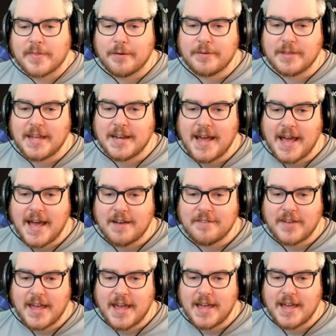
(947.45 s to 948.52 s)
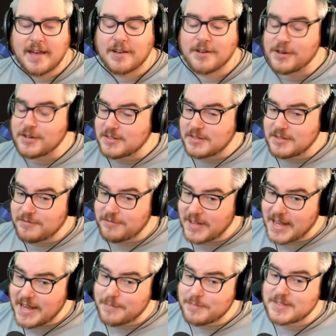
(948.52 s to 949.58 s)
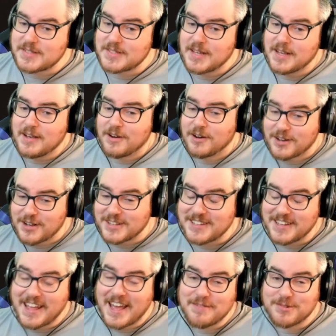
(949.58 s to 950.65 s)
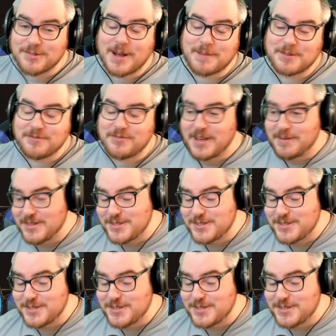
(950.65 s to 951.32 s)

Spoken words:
We then have a Cooked in Flames, or Cooked Alive and Wrapped in Flame.